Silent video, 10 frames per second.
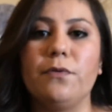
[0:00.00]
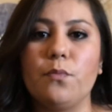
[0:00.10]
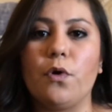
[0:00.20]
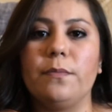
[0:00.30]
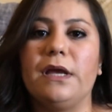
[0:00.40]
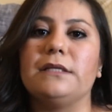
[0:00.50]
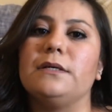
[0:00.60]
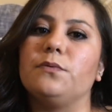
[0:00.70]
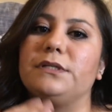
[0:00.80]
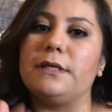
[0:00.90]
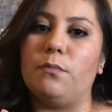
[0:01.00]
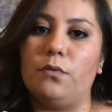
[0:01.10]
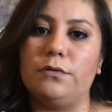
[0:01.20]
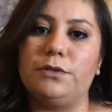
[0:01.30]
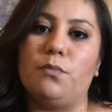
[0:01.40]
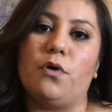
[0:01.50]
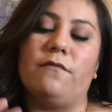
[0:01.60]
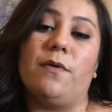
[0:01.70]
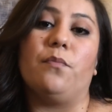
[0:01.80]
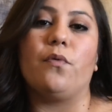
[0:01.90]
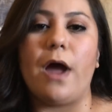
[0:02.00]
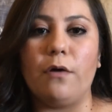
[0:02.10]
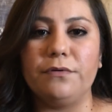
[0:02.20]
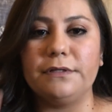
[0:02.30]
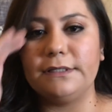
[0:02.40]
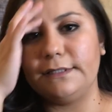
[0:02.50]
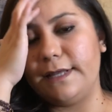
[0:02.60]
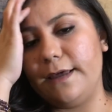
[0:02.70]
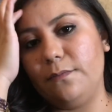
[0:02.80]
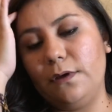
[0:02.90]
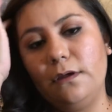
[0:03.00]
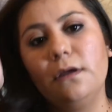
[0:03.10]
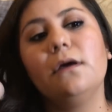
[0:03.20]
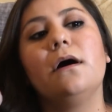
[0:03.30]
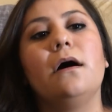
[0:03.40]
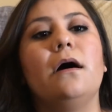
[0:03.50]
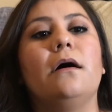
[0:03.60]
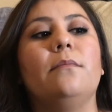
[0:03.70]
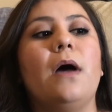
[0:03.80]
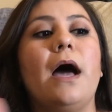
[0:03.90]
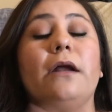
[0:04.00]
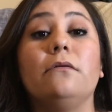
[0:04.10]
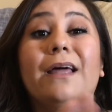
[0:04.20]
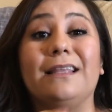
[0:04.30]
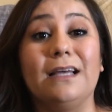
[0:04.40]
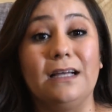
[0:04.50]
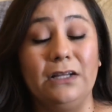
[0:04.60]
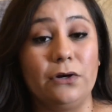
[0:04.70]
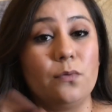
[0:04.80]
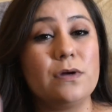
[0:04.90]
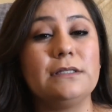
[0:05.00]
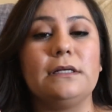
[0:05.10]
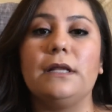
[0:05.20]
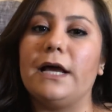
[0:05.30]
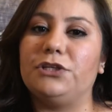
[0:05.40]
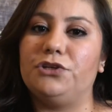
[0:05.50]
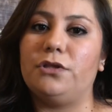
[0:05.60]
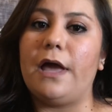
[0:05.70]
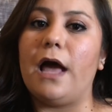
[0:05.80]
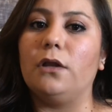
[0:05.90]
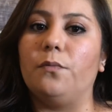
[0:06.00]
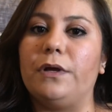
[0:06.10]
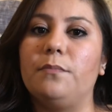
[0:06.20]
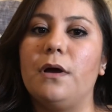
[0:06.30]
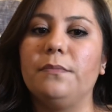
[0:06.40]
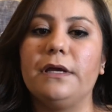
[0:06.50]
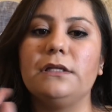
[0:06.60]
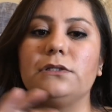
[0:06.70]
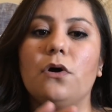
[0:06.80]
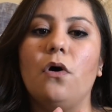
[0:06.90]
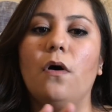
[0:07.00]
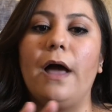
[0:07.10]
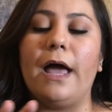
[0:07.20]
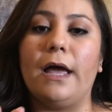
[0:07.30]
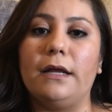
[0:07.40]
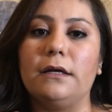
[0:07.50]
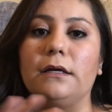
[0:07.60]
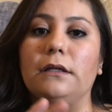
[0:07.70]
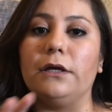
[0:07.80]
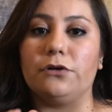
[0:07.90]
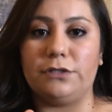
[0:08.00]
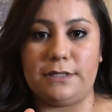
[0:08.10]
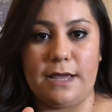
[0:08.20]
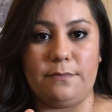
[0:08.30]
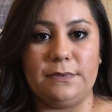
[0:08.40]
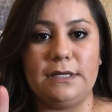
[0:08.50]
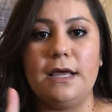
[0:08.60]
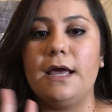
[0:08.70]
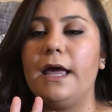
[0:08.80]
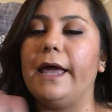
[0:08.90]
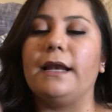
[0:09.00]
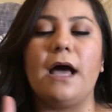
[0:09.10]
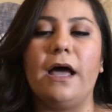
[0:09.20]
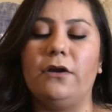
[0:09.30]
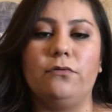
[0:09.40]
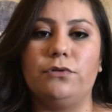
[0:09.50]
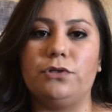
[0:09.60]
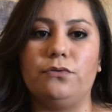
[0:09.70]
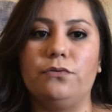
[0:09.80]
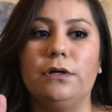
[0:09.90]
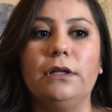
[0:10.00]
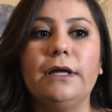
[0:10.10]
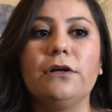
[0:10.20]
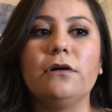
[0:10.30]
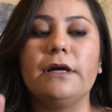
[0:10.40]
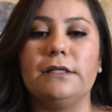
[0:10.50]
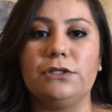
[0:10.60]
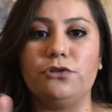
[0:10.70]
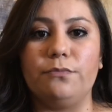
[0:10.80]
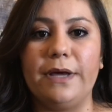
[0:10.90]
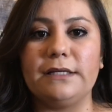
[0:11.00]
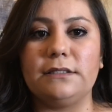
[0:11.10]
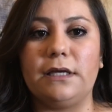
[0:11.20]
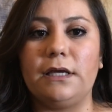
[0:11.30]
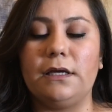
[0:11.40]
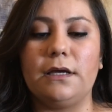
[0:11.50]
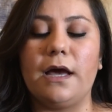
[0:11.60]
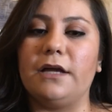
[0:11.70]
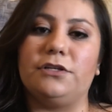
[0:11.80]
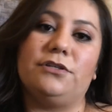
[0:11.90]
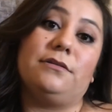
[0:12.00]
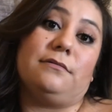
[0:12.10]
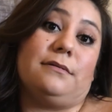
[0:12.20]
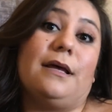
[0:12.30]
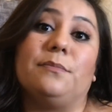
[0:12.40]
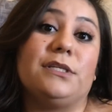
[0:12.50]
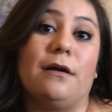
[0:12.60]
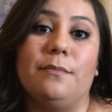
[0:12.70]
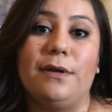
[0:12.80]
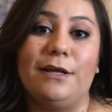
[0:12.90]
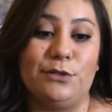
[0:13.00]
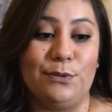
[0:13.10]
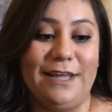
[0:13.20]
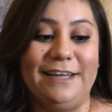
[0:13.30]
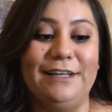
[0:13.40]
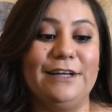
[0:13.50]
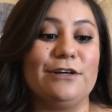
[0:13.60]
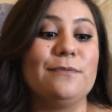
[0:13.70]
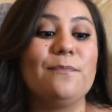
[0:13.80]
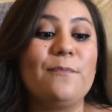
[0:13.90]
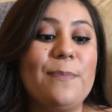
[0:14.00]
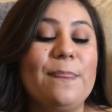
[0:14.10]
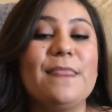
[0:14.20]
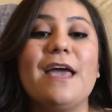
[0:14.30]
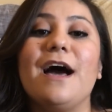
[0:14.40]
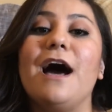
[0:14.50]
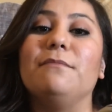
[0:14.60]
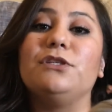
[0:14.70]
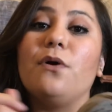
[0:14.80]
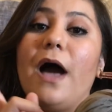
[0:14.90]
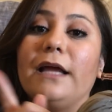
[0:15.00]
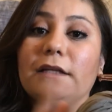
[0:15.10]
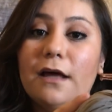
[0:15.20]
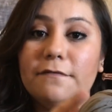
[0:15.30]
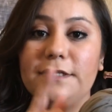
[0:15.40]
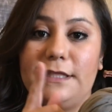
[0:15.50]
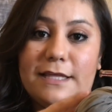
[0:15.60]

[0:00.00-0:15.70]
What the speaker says: more because it resembles more of a brown stem. I don't like the glitter ones, and last year the Halloween pumpkins all had glitter stems, and I don't do glitter. It's too messy. I'm sorry, but I don't like glitter. So I loved